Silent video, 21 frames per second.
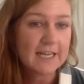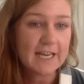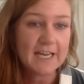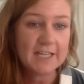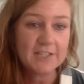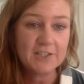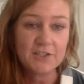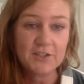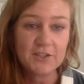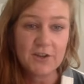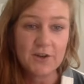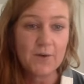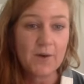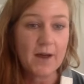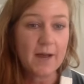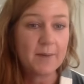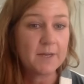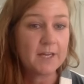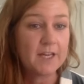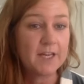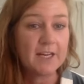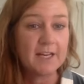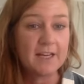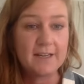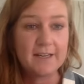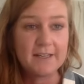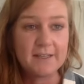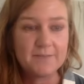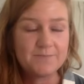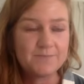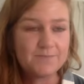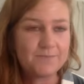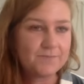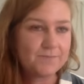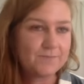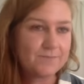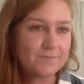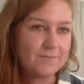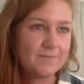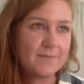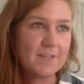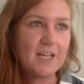And so I'm going to
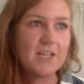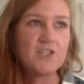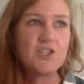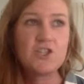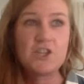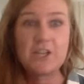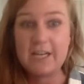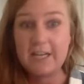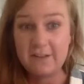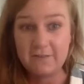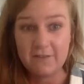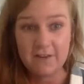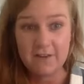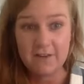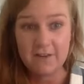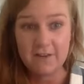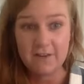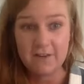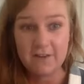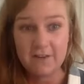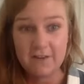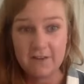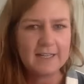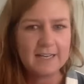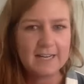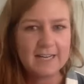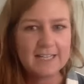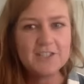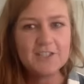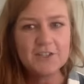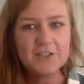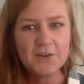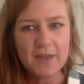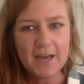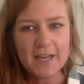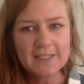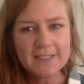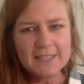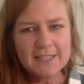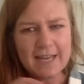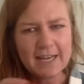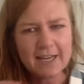achieve a lot. And so
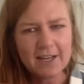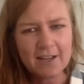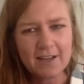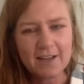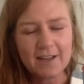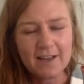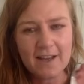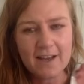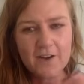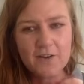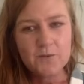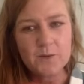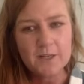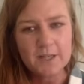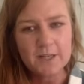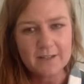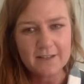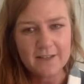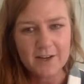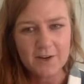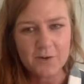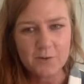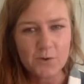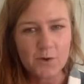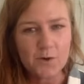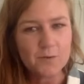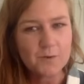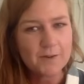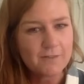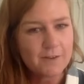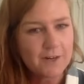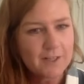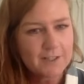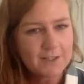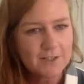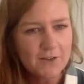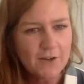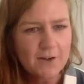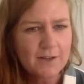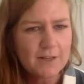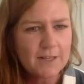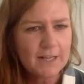that's like a, a, re- a role
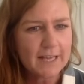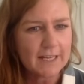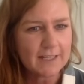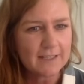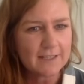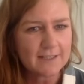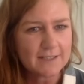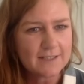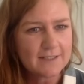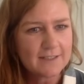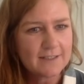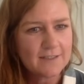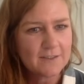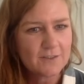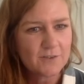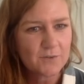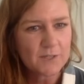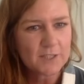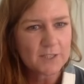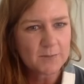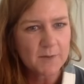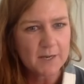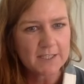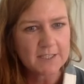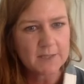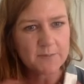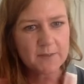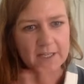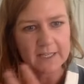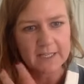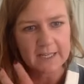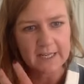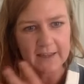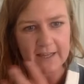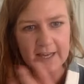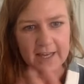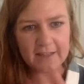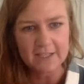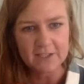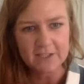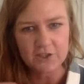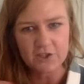reversal and responsibility
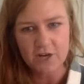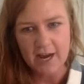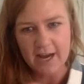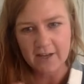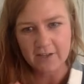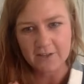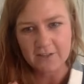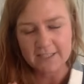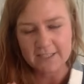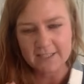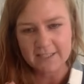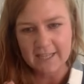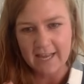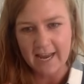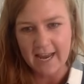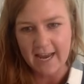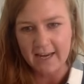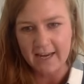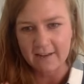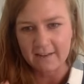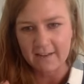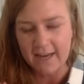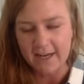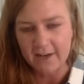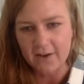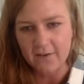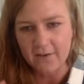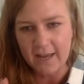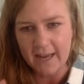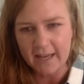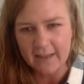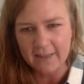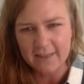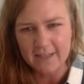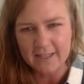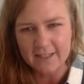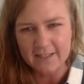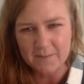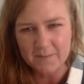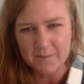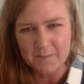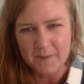that this child is saying like okay
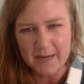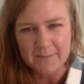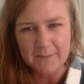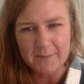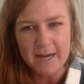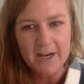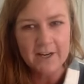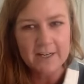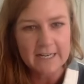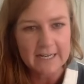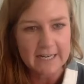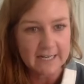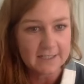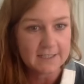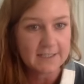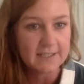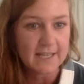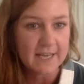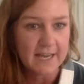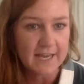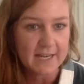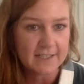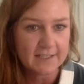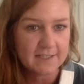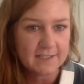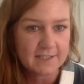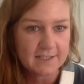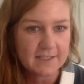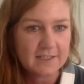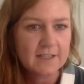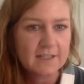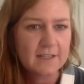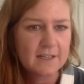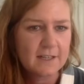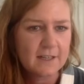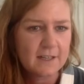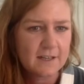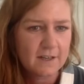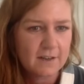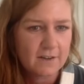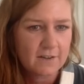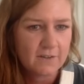that my parent needs this
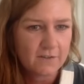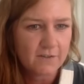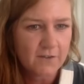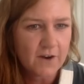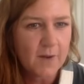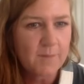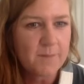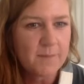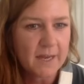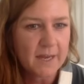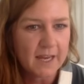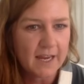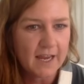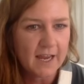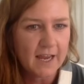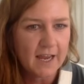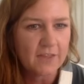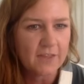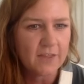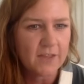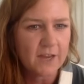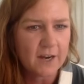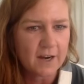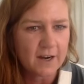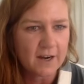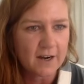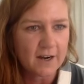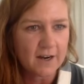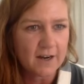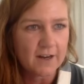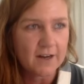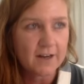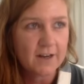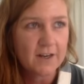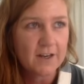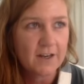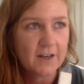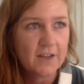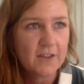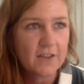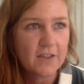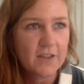from me and they're
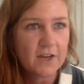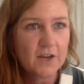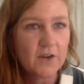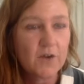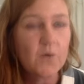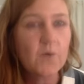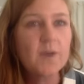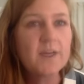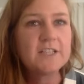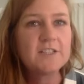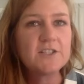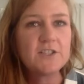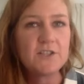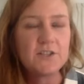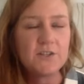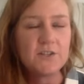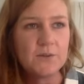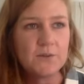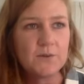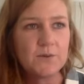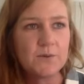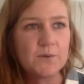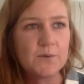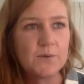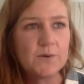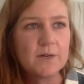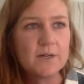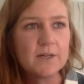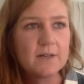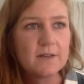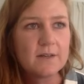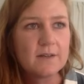they're going to